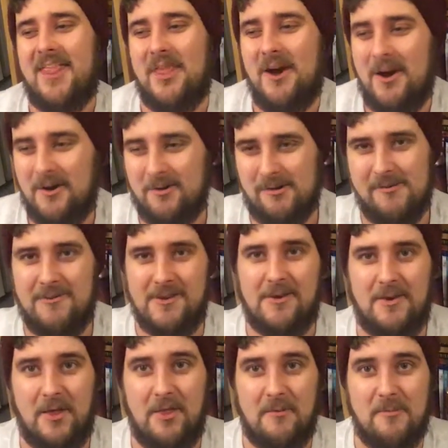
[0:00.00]
I thought I would review
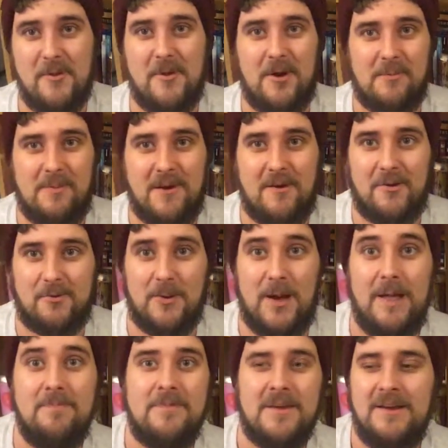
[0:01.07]
another Brewdog beer as
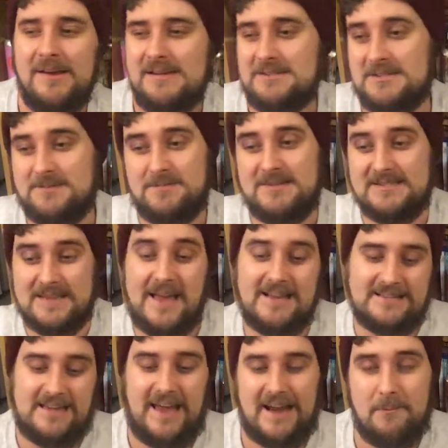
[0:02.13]
well just because, like I
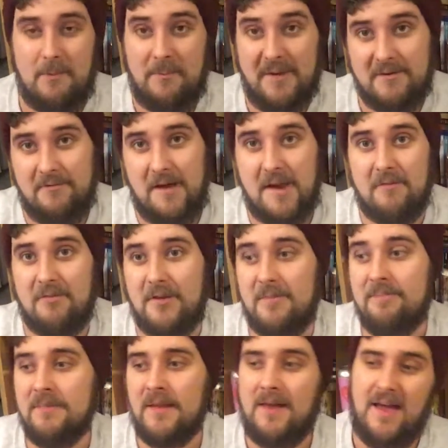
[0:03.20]
said, I'm a big fan of
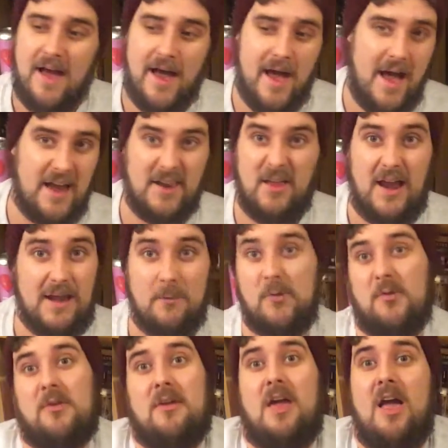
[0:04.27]
them, uh, and, and it
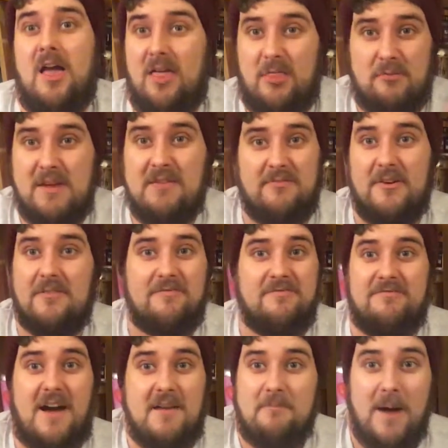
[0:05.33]
was three for
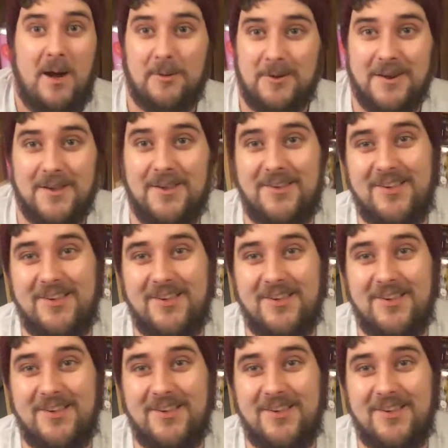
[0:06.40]
five pound deal,